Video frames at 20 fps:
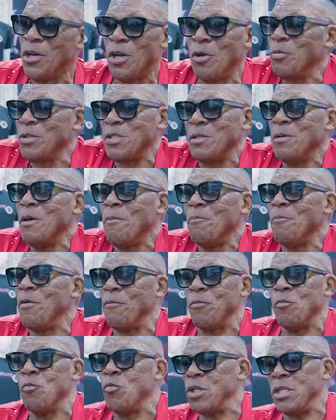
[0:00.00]
It was,
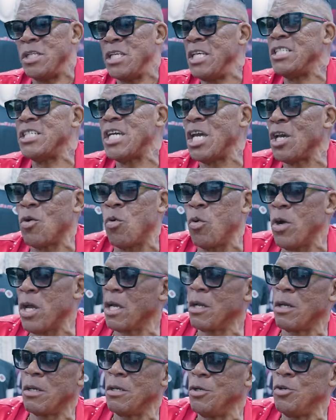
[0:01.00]
but when D J
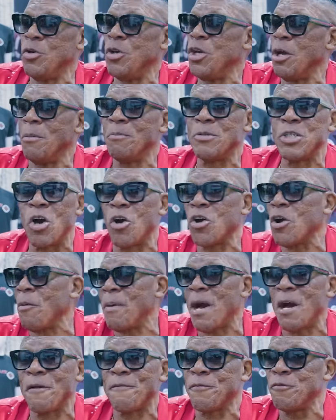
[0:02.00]
quit, you hear him talk
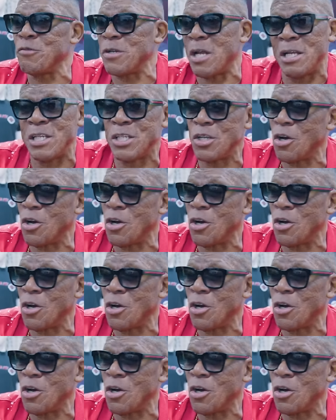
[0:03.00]
about Fruit Town.